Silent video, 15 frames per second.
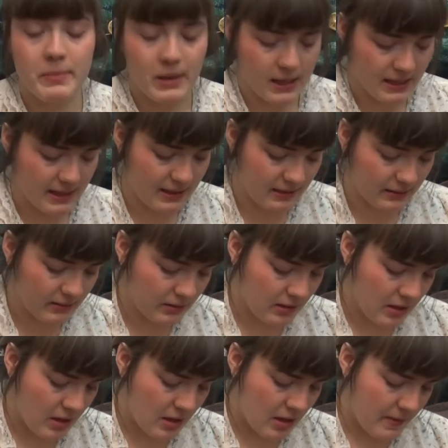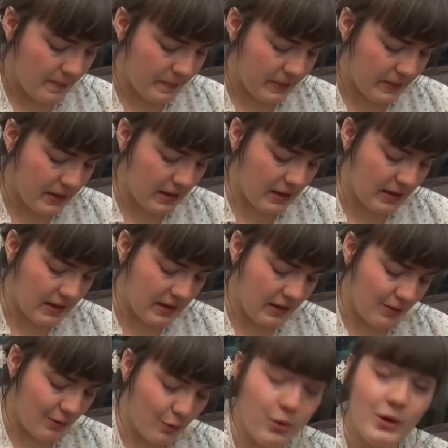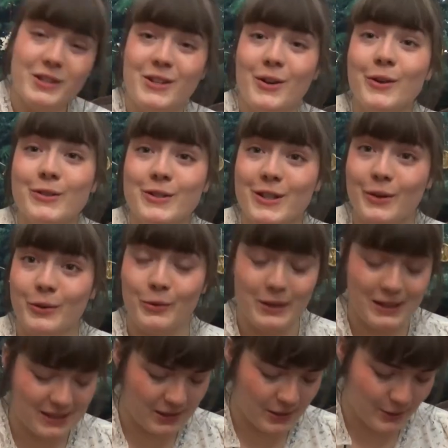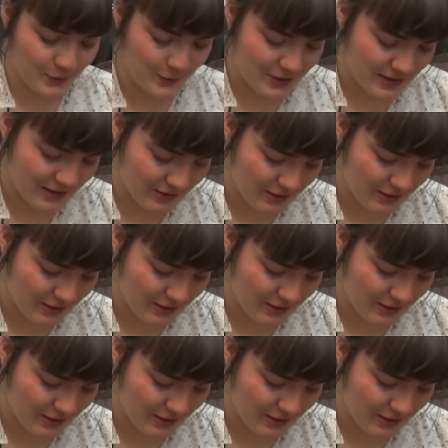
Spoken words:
pile was also reduced